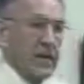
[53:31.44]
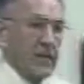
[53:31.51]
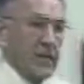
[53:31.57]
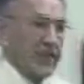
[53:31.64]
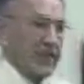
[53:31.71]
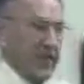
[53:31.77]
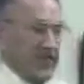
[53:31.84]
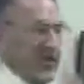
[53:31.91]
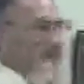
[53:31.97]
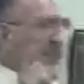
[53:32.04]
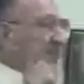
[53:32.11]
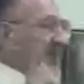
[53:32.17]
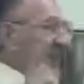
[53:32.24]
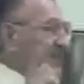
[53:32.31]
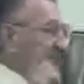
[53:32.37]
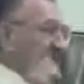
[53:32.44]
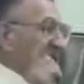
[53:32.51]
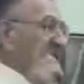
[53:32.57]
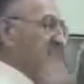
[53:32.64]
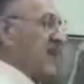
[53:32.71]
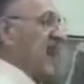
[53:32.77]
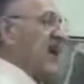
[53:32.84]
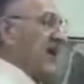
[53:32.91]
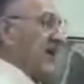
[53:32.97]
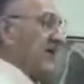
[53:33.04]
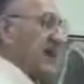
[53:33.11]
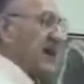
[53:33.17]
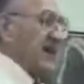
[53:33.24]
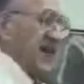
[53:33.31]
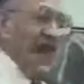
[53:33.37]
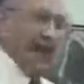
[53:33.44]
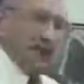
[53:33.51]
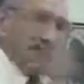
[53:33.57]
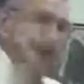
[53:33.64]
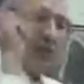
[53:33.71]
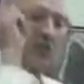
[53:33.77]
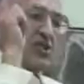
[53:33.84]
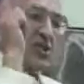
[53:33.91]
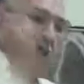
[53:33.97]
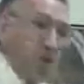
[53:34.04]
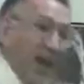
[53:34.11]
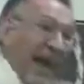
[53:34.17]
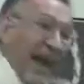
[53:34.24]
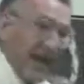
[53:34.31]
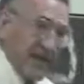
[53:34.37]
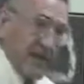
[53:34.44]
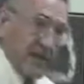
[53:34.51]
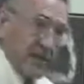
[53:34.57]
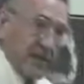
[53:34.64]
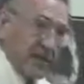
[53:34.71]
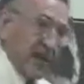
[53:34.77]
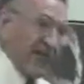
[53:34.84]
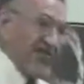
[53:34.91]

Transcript: But the thief comes and he's spoiled. That means too late. They